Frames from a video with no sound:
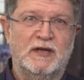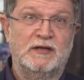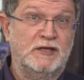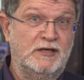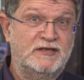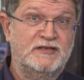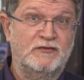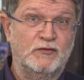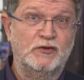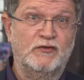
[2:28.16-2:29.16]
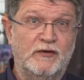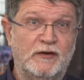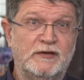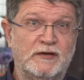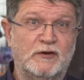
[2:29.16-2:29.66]
This would
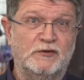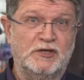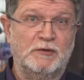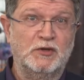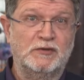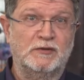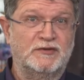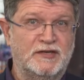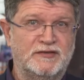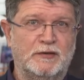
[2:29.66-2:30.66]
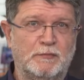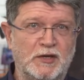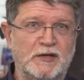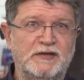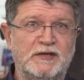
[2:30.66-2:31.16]
further contribute to
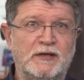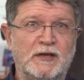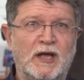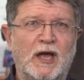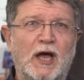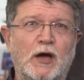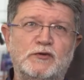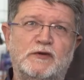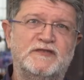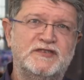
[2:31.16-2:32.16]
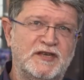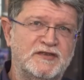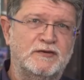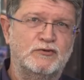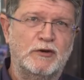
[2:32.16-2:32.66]
sustainability,
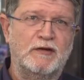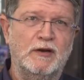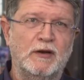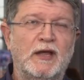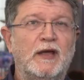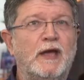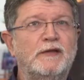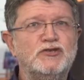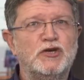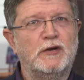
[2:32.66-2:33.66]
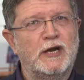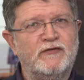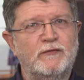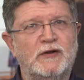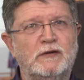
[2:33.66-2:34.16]
out-of-season travel and
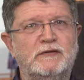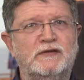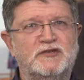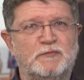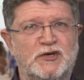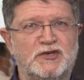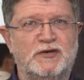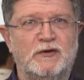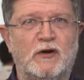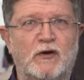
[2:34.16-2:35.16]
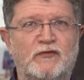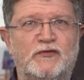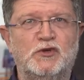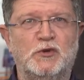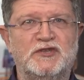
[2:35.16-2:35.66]
geographical dispersion of
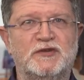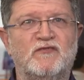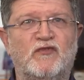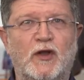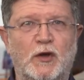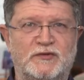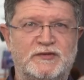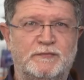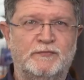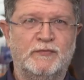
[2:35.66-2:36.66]
tourism flows.